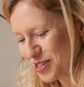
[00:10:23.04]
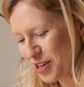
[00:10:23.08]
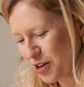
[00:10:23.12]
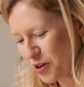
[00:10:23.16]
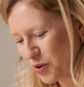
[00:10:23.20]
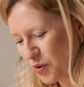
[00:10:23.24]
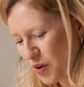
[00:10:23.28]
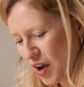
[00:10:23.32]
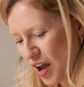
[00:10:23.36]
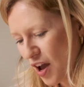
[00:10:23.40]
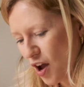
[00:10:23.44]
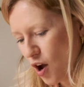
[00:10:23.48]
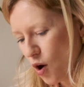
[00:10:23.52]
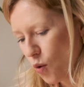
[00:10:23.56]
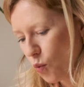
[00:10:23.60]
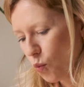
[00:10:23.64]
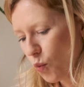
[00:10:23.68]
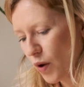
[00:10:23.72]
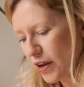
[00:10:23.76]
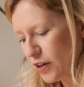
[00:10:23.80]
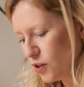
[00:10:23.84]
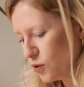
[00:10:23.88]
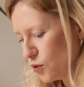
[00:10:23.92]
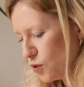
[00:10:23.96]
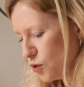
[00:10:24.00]
so
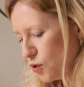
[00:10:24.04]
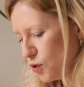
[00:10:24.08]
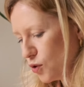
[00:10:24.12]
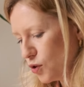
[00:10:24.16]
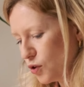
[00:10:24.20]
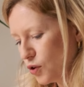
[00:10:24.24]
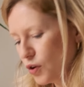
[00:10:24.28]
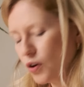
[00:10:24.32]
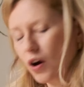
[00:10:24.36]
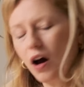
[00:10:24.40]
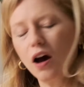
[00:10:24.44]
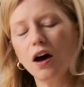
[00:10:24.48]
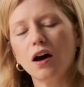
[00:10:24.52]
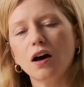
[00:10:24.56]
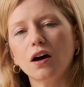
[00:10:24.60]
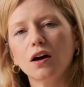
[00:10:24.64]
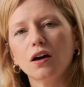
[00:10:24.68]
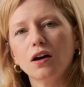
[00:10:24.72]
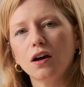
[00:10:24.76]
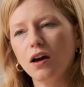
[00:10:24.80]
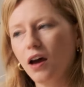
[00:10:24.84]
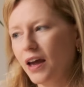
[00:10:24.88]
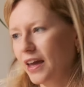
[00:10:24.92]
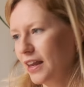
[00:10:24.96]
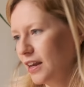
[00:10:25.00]
when you're
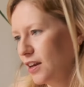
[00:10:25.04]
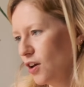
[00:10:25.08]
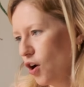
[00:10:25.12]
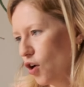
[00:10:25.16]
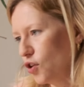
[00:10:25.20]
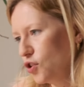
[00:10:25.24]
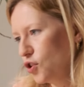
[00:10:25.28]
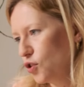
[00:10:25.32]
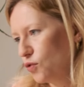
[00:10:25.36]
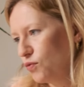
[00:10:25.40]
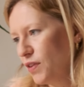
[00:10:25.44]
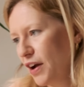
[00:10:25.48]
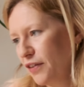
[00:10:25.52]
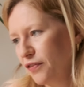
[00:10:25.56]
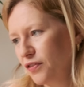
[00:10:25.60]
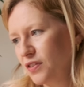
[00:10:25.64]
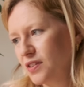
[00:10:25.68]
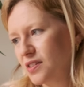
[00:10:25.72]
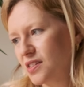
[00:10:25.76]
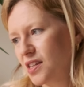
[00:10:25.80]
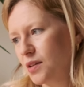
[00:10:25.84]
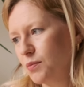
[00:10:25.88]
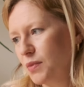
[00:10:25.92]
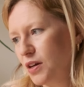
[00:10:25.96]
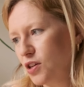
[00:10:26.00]
uh, in, on your
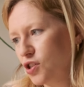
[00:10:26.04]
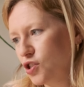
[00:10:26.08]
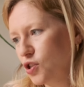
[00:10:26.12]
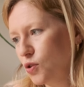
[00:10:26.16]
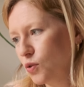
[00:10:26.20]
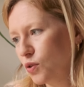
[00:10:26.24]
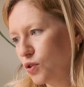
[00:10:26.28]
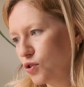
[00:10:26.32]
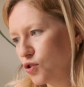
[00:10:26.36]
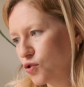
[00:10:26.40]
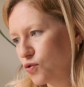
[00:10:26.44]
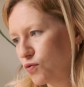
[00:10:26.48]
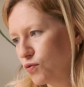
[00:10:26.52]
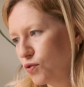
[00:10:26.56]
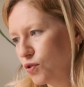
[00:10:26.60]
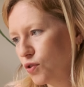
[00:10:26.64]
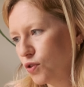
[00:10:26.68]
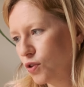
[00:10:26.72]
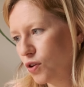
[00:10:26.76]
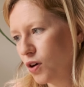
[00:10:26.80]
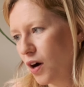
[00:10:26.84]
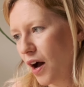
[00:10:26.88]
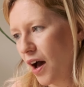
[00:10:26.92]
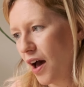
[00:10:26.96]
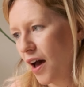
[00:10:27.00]
reference image, you can
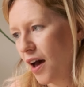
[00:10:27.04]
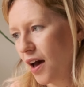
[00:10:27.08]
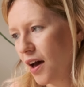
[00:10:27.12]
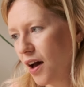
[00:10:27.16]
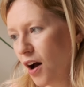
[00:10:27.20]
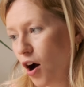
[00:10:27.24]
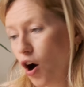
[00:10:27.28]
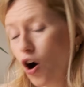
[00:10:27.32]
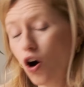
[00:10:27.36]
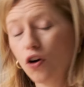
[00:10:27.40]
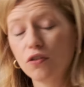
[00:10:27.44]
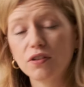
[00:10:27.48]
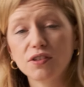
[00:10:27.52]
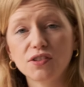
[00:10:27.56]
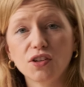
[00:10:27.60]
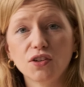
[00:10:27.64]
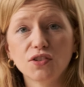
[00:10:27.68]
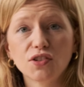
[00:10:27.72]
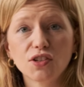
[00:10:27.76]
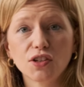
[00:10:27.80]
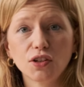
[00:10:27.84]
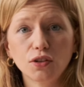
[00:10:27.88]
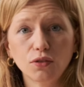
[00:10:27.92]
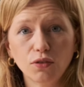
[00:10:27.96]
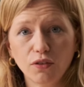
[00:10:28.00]
draw a, a,
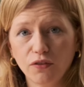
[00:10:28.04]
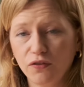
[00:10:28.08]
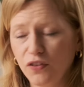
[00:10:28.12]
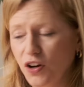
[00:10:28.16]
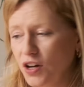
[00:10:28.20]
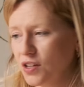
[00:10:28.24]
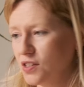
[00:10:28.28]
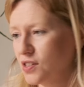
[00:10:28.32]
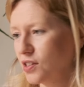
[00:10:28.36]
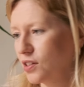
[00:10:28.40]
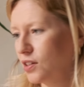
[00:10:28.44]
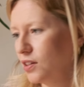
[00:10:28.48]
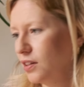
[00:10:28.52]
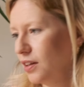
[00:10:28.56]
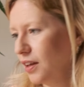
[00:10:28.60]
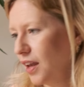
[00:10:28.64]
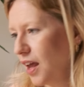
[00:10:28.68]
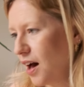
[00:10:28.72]
horizontal or vertical